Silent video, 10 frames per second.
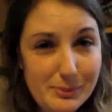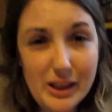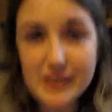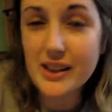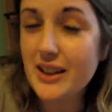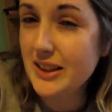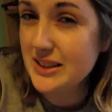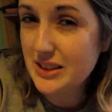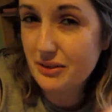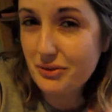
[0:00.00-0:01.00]
mean,
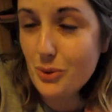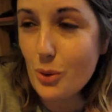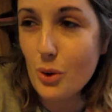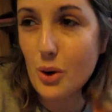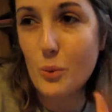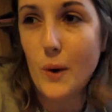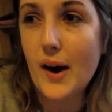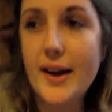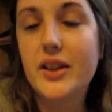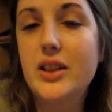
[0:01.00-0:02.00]
guys, that for a
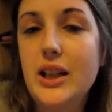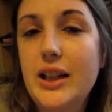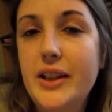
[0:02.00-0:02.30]
while